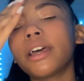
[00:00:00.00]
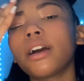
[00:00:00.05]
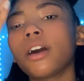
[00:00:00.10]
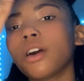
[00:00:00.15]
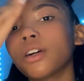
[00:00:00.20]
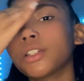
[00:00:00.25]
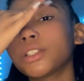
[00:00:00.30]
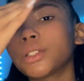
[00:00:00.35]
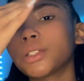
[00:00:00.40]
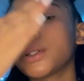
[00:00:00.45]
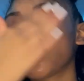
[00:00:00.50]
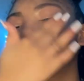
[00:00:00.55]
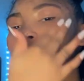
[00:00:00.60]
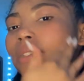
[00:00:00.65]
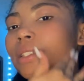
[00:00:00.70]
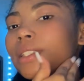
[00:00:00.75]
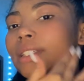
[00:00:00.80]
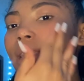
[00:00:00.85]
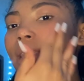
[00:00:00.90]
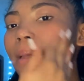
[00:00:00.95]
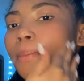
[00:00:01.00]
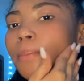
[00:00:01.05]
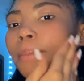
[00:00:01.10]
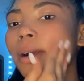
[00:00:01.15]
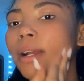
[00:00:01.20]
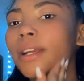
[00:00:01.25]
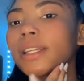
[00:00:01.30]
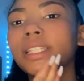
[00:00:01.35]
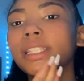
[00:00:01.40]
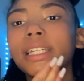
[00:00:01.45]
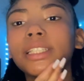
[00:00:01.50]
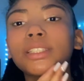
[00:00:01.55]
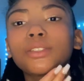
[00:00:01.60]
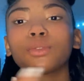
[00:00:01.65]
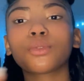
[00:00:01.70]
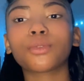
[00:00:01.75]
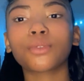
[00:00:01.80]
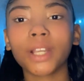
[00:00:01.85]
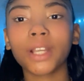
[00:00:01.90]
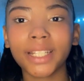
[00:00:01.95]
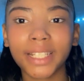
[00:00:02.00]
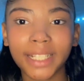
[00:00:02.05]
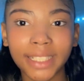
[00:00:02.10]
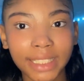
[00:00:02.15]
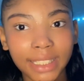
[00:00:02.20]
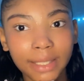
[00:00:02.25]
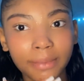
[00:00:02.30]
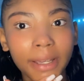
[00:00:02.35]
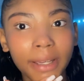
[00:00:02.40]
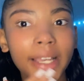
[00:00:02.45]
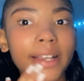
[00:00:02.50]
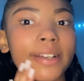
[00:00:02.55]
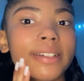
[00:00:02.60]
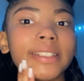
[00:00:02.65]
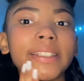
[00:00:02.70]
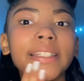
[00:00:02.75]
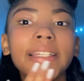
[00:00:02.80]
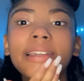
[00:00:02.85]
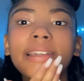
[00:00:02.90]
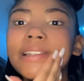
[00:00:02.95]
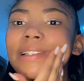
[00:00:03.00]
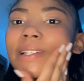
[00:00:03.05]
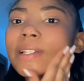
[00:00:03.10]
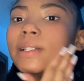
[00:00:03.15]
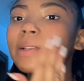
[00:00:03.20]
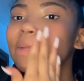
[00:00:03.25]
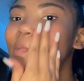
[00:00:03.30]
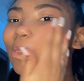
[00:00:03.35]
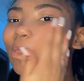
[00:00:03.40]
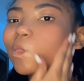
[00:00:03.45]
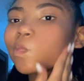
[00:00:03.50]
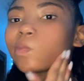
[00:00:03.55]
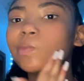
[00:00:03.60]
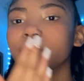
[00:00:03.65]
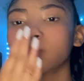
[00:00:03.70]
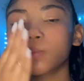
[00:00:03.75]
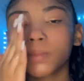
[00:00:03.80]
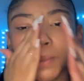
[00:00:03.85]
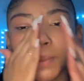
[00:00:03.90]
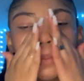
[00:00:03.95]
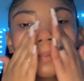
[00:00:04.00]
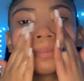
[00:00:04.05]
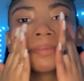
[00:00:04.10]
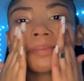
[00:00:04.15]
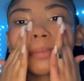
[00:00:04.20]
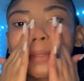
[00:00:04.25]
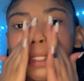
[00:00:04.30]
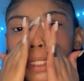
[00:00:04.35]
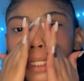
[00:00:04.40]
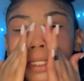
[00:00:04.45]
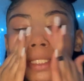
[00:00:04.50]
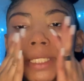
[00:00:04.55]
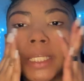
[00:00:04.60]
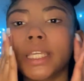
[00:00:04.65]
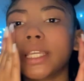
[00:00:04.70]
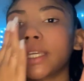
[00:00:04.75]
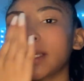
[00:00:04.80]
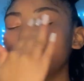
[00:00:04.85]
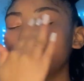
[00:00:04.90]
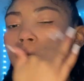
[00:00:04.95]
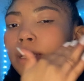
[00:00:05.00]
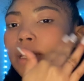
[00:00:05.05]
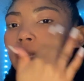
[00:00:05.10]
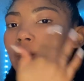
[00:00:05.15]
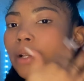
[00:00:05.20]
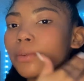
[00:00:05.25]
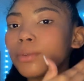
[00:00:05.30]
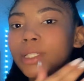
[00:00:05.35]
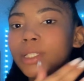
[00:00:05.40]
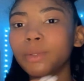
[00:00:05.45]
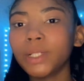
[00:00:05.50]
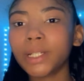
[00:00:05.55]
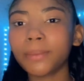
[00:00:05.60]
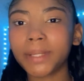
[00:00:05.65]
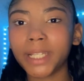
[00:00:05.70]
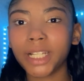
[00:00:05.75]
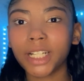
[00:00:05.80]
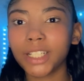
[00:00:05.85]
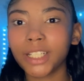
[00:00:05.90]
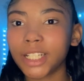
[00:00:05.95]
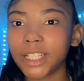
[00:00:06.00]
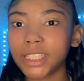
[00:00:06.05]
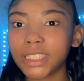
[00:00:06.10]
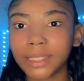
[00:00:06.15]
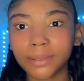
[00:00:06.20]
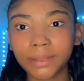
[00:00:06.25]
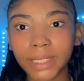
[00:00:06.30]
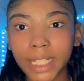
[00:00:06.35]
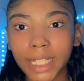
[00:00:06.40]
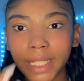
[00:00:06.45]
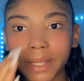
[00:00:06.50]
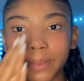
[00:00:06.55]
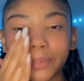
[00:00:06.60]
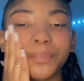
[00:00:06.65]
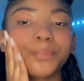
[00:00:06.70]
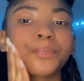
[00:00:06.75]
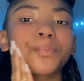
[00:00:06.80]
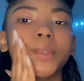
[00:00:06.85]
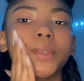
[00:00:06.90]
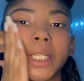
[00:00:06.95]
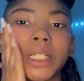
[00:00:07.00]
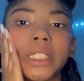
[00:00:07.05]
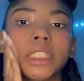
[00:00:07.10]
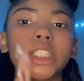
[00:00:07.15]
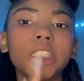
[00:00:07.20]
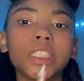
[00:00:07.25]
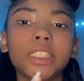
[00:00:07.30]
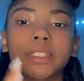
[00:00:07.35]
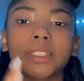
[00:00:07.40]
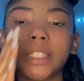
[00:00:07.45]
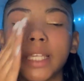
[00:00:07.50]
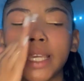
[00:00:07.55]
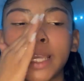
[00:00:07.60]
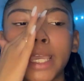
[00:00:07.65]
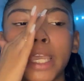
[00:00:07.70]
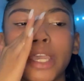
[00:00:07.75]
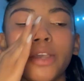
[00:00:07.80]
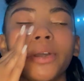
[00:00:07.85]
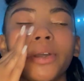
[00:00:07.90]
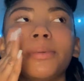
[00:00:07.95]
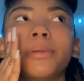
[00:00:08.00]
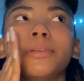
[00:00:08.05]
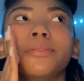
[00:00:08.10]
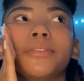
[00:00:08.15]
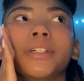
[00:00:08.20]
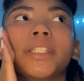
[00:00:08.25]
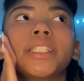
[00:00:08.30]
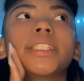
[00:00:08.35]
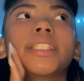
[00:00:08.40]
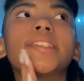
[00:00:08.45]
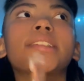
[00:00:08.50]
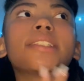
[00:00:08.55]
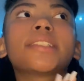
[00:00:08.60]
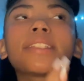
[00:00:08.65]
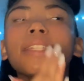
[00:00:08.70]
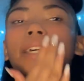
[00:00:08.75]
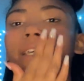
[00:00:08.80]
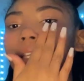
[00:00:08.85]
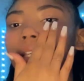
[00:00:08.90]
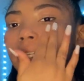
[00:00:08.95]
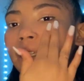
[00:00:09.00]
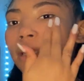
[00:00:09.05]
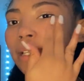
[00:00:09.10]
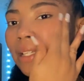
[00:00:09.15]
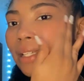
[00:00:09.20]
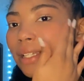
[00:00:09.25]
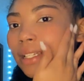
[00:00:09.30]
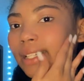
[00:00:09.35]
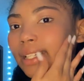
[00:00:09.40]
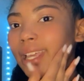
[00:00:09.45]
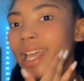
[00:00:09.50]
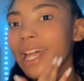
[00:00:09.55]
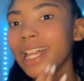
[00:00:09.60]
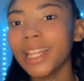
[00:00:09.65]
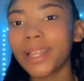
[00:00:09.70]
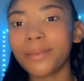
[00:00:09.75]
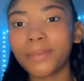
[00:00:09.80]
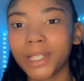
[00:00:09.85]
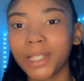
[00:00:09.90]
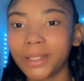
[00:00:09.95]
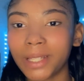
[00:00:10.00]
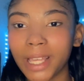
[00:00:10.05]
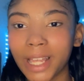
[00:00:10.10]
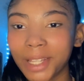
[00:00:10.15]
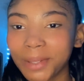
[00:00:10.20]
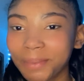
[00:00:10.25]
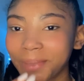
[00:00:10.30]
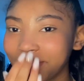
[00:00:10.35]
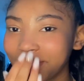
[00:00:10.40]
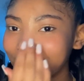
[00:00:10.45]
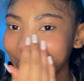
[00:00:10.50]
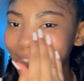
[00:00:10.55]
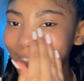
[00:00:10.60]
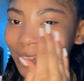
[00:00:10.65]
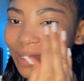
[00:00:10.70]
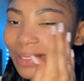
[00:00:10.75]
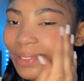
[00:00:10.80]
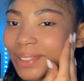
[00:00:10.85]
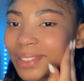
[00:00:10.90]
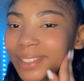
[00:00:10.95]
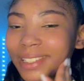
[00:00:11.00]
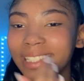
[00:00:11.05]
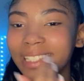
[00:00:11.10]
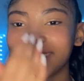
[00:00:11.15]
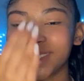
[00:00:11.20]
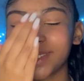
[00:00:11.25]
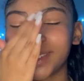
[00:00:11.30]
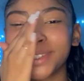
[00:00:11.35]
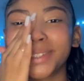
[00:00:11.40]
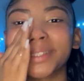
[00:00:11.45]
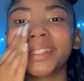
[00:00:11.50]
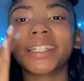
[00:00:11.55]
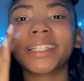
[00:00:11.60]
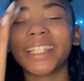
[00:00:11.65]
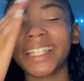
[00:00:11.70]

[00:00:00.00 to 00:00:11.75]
also goes to the same park that's right next to my house like and i really want to meet her there sometime because she's we've been friends since like i mean elementary school and it's